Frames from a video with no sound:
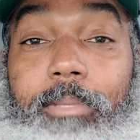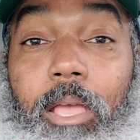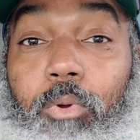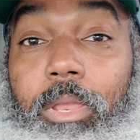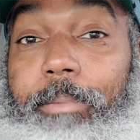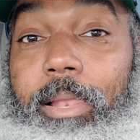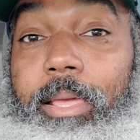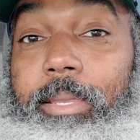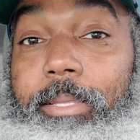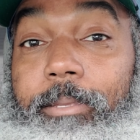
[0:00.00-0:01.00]
a whole heap of
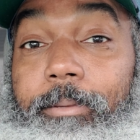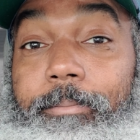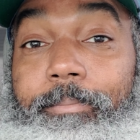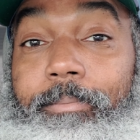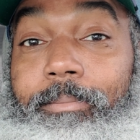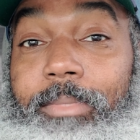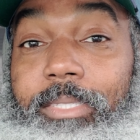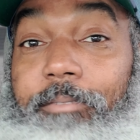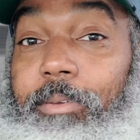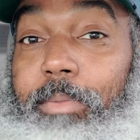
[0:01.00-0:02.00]
land that
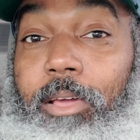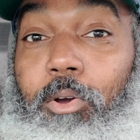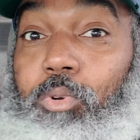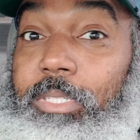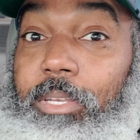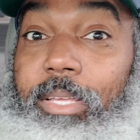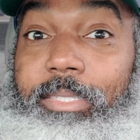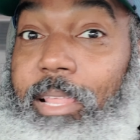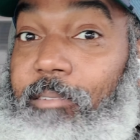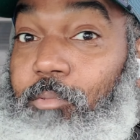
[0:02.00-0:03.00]
if you build a house, you
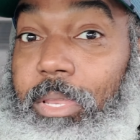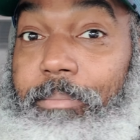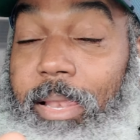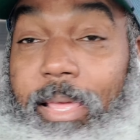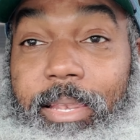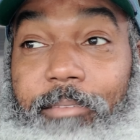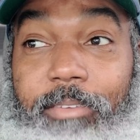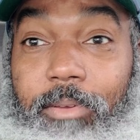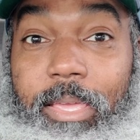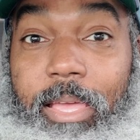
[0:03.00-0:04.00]
still have a whole heap of land
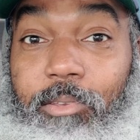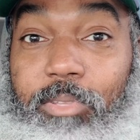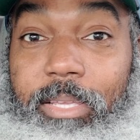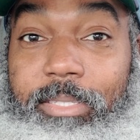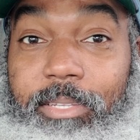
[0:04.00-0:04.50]
left, can do things.